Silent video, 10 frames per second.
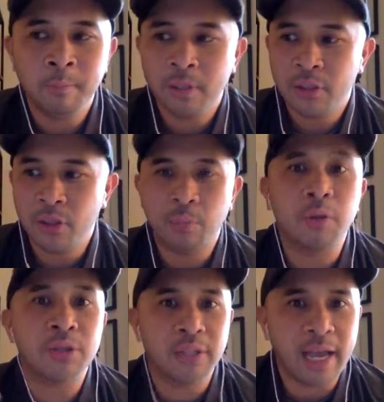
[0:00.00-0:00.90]
to your
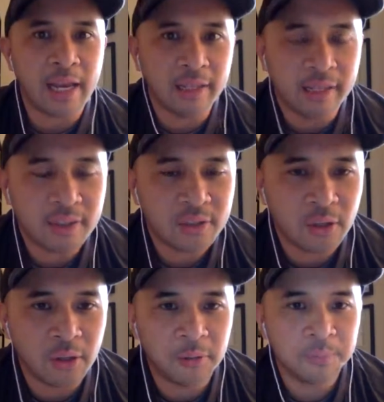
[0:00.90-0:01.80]
personality.
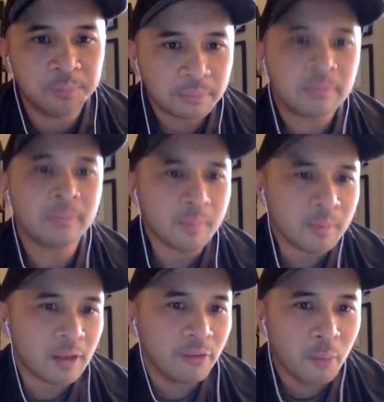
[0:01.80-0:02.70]
So
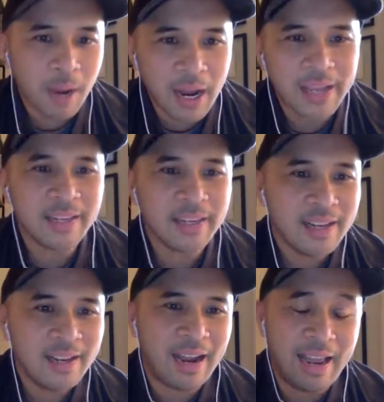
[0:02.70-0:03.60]
for mine,
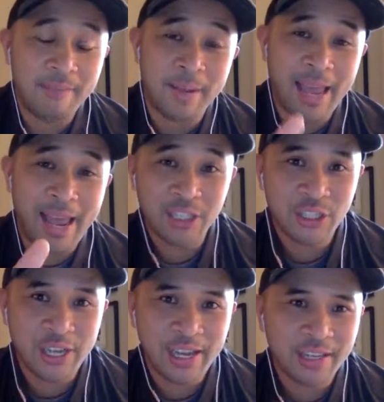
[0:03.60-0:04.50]
I have my
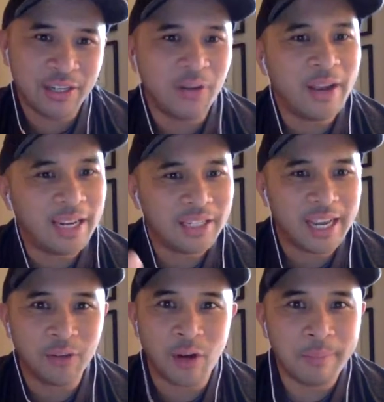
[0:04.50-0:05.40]
hashtag, you know,
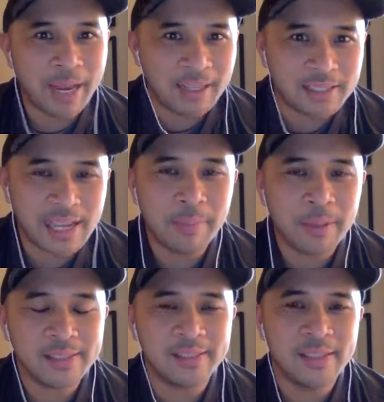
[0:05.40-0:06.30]
hashtag Rob
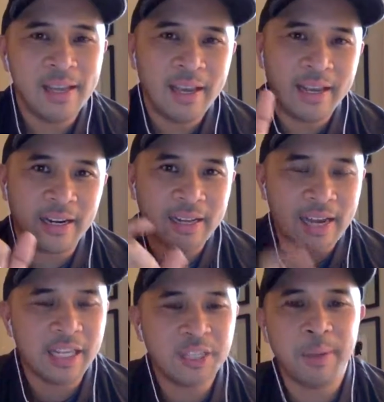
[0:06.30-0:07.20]
Balasabas, and I'll
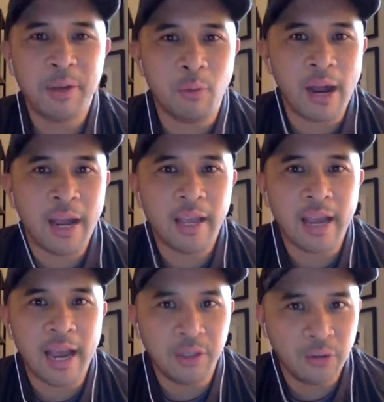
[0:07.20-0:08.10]
kind of explain why
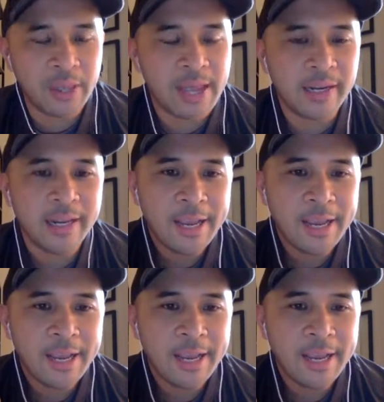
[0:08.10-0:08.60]
I do that.